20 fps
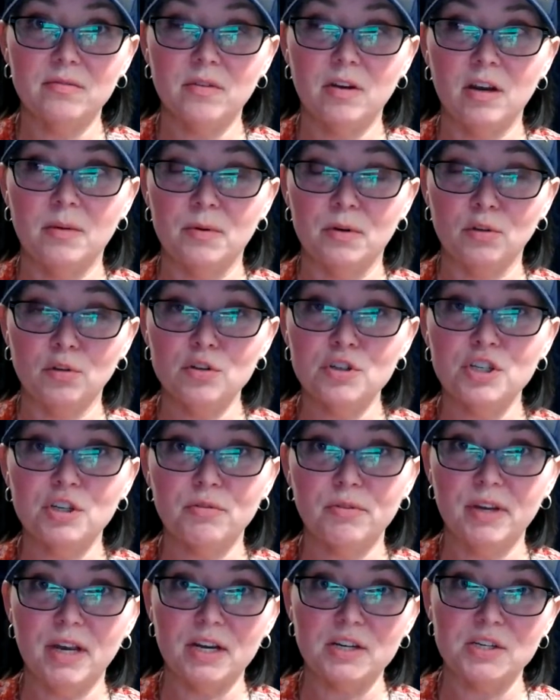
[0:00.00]
an allergic
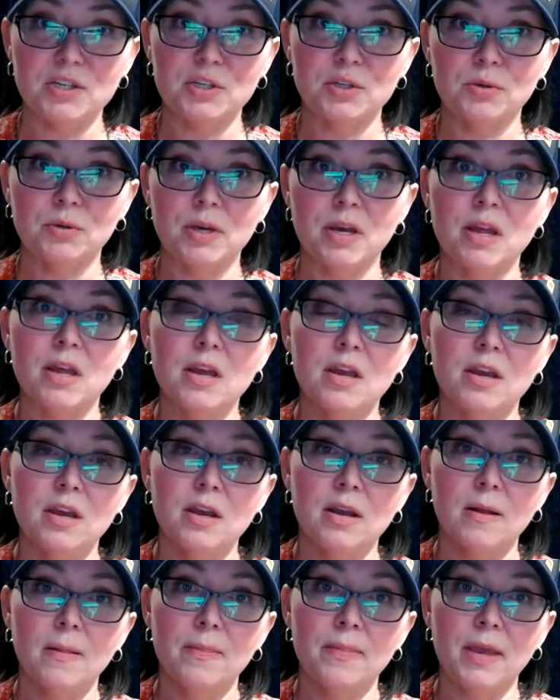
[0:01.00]
reaction to it,
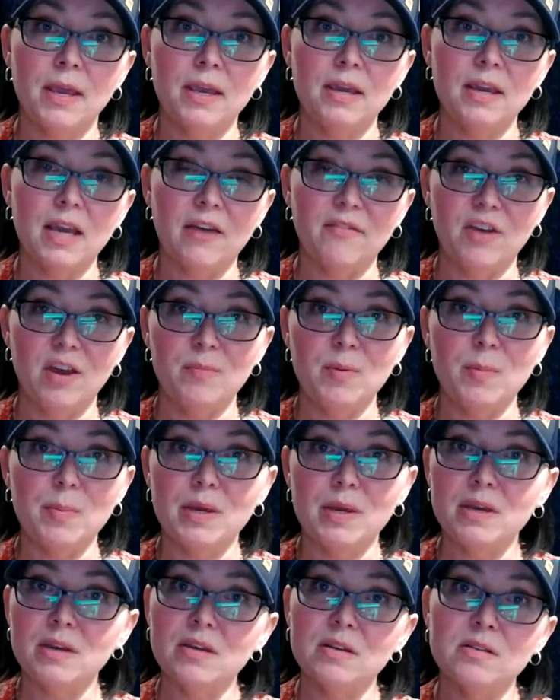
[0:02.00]
they have
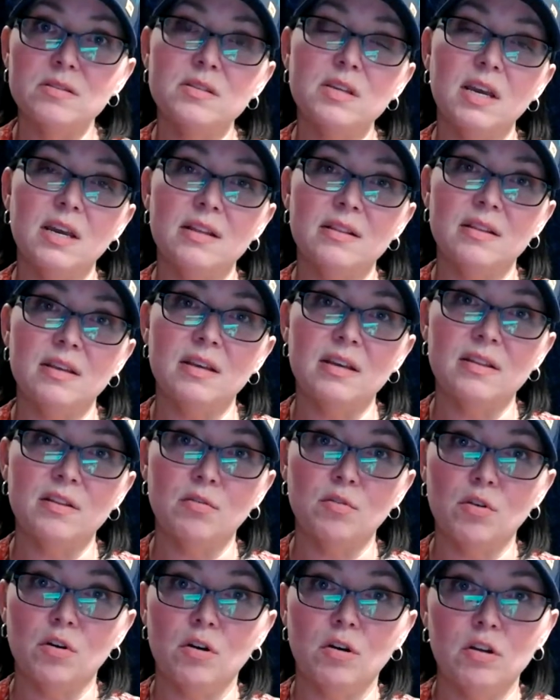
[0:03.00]
EpiPens and then they'll
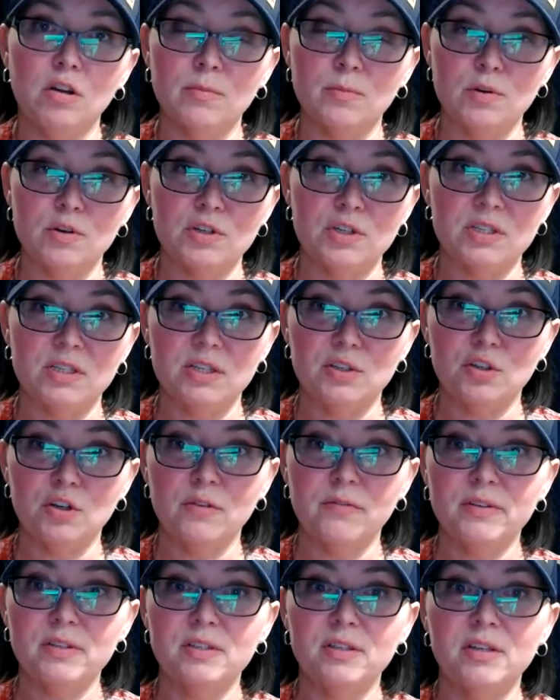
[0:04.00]
call emergency
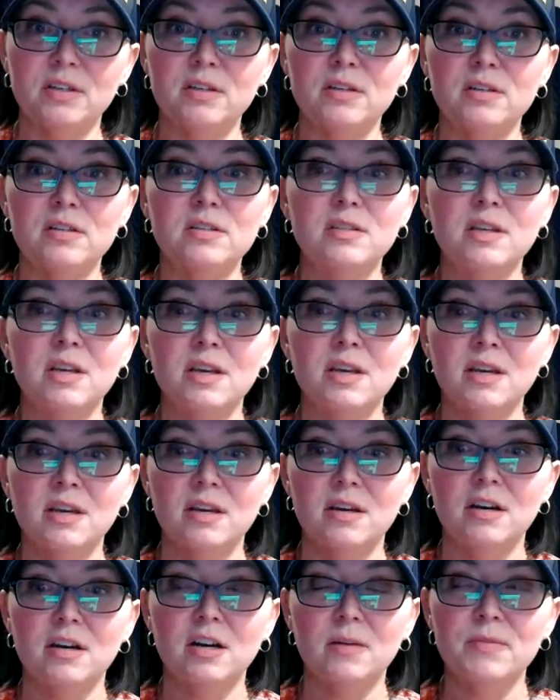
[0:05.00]
services.
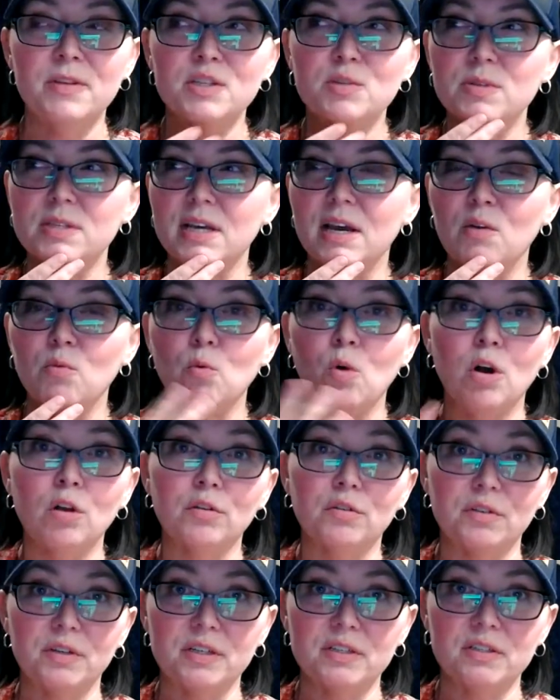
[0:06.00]
This was at
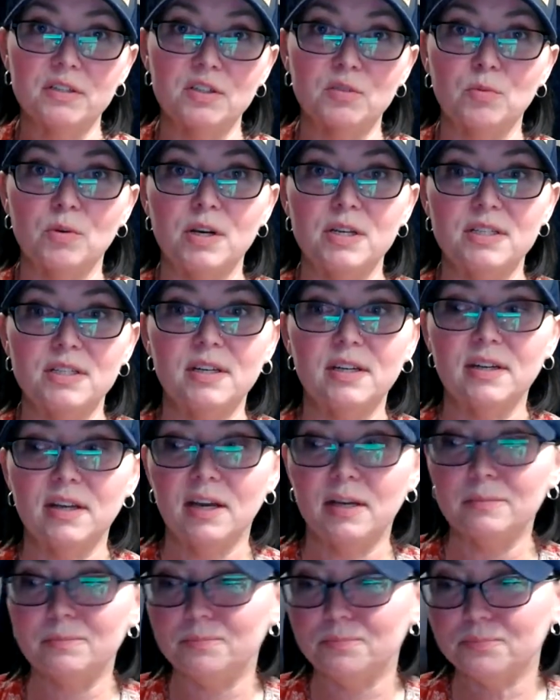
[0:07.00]
Walgreens is where I did it
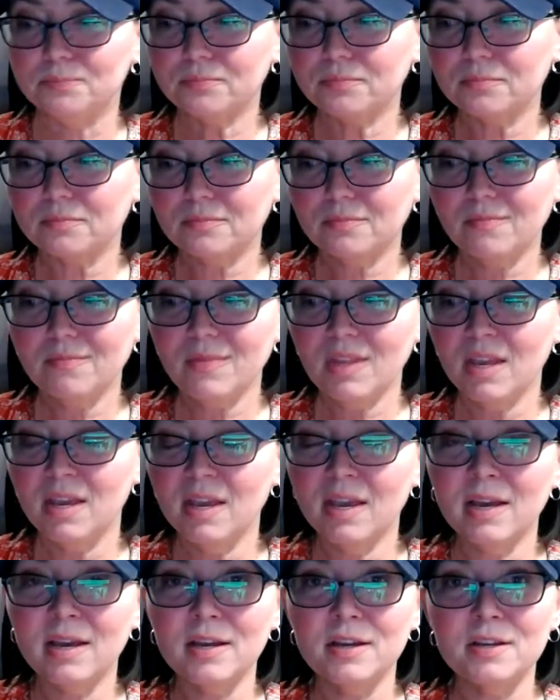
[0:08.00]
at.
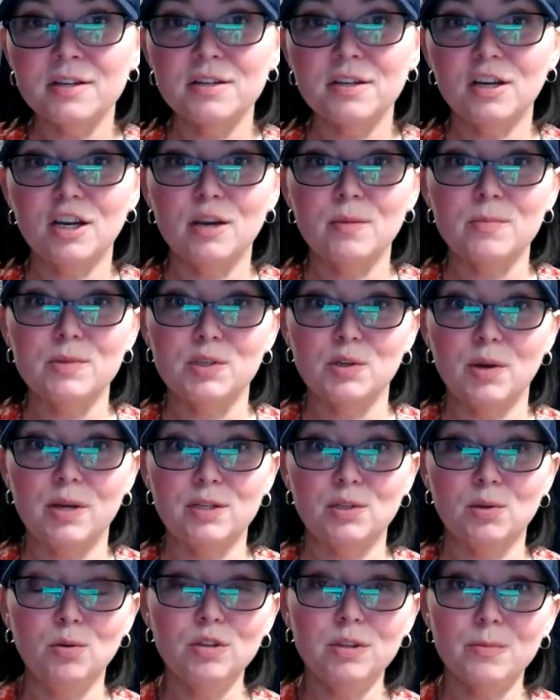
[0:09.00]
And so I
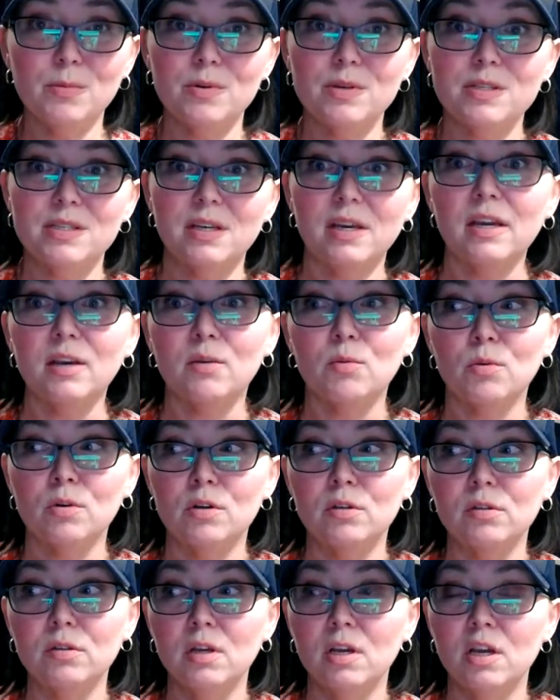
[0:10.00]
told them, I was like,
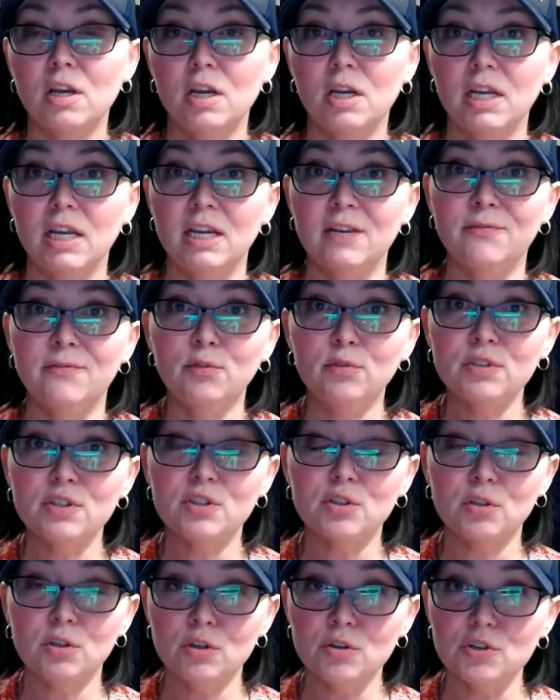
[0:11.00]
well, in full
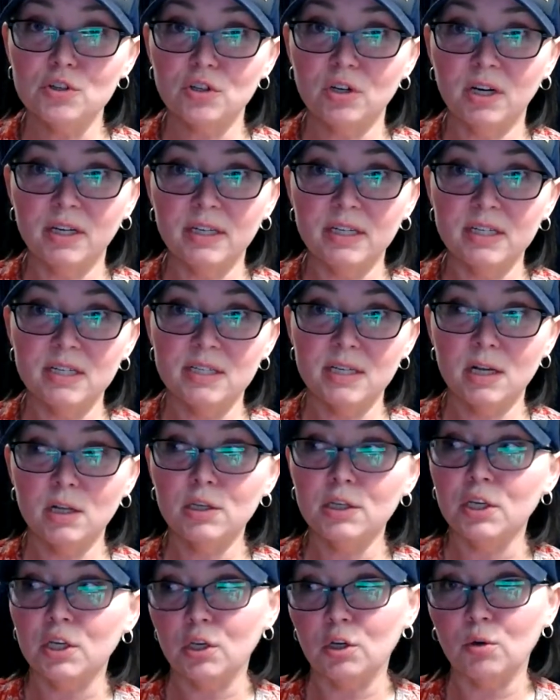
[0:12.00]
disclosure, I need to tell
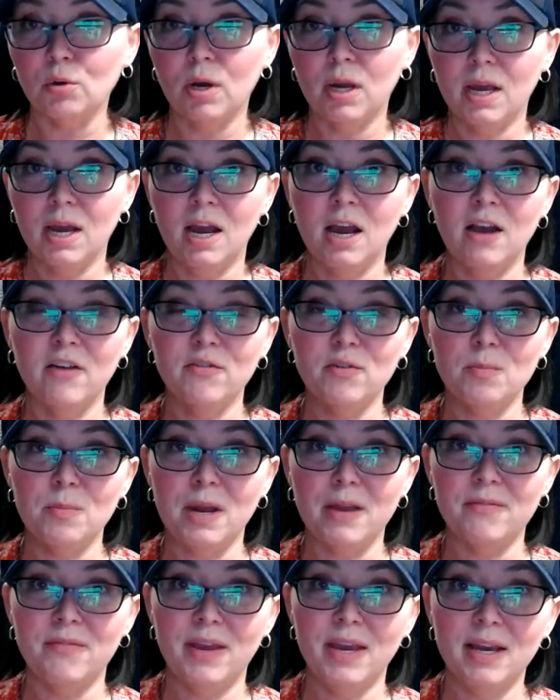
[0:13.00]
you, I have my
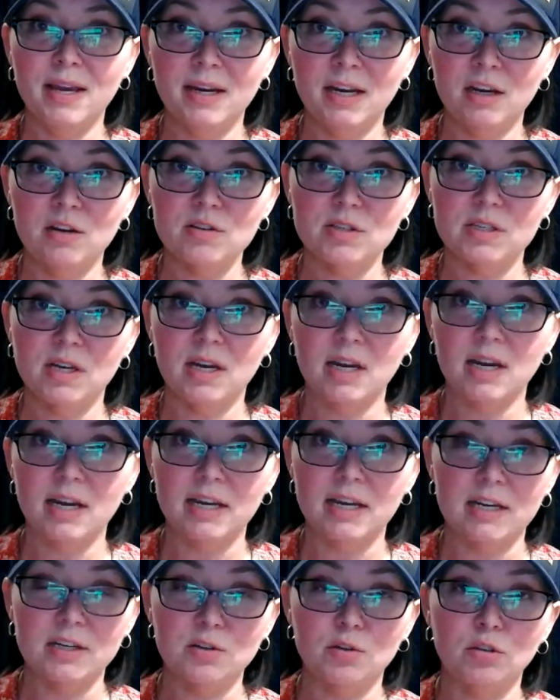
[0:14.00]
van outside.
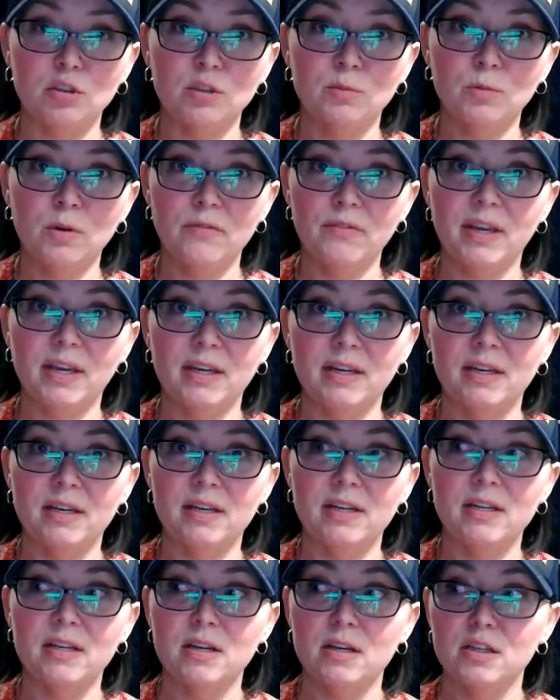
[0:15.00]
I told them what van it
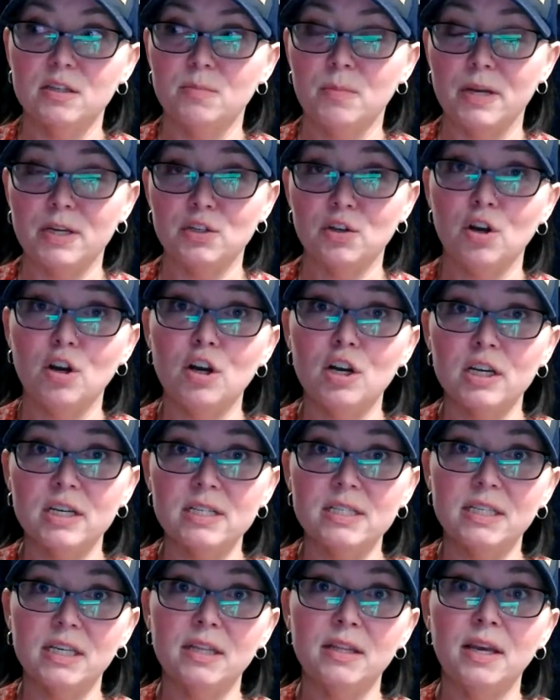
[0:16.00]
is. My dog is
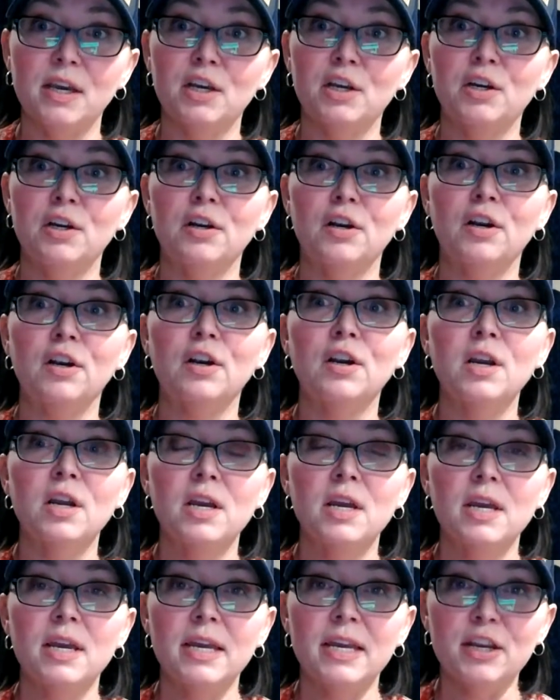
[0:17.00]
in there.
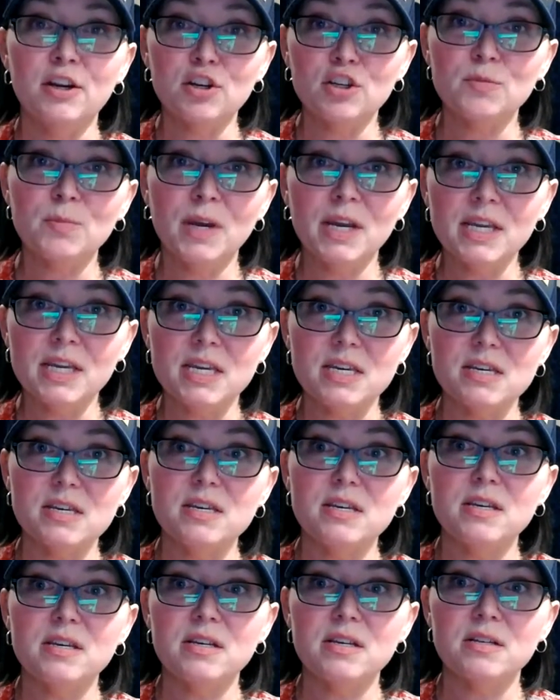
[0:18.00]
Here's my
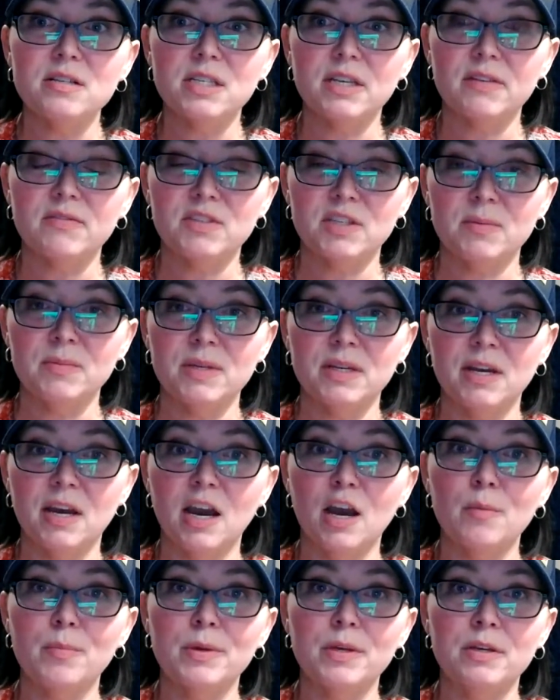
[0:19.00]
keys. If something
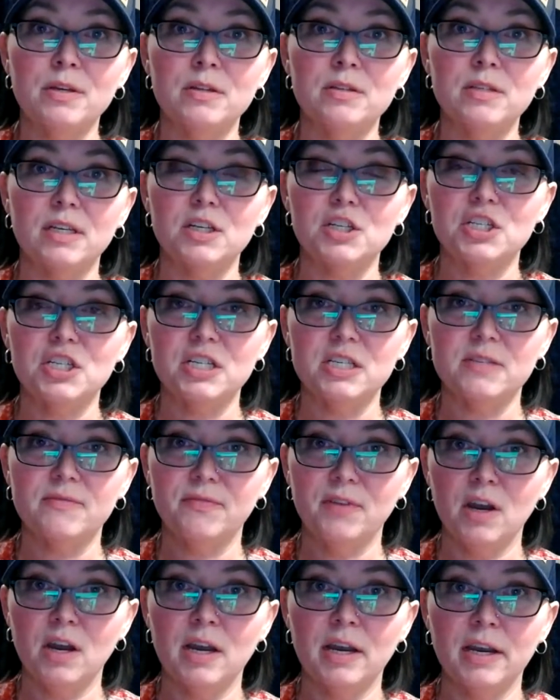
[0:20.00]
happens, like, she's
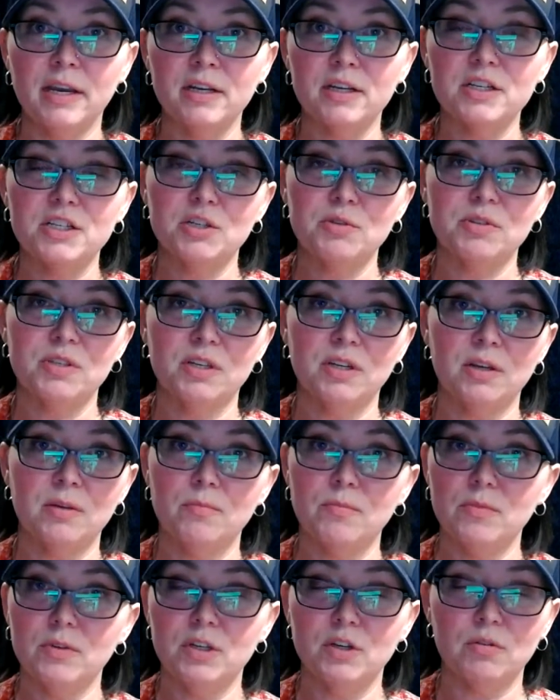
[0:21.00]
fine because she was in a,
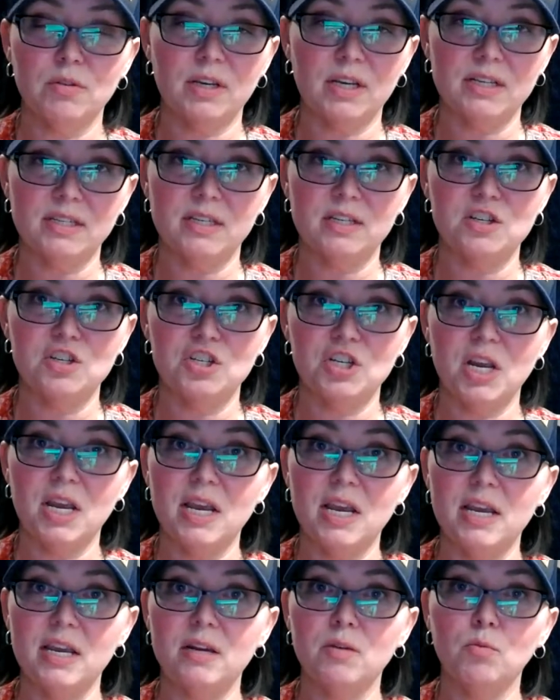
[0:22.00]
like I said,
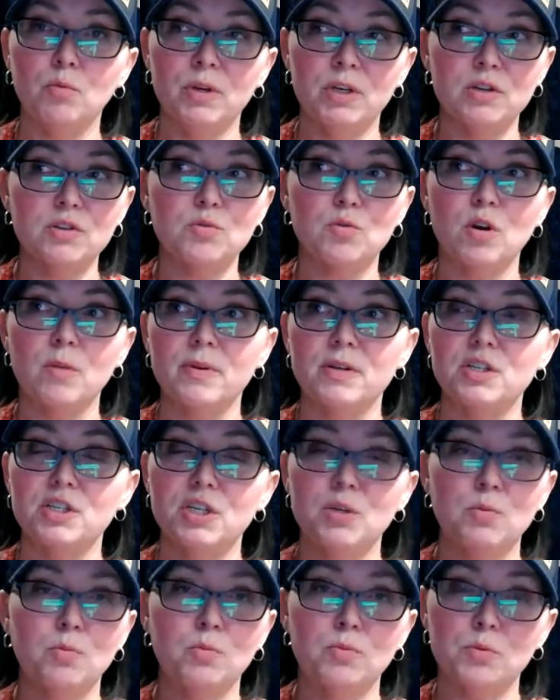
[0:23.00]
shade, windows were open. She
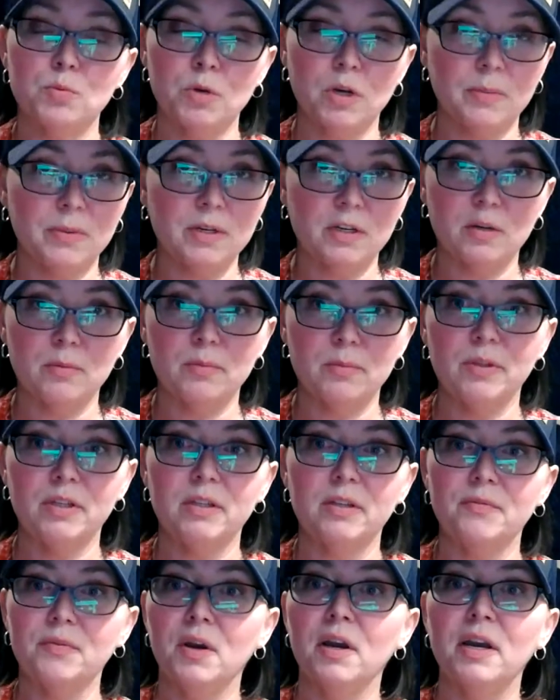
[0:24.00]
would have been completely
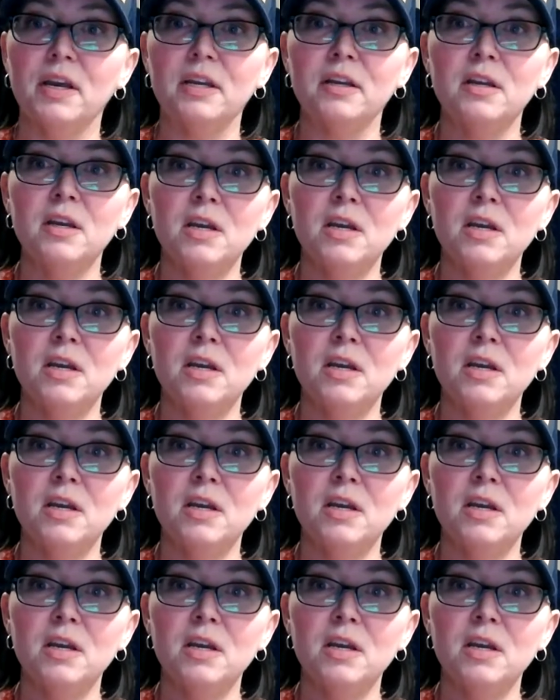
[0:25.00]
fine.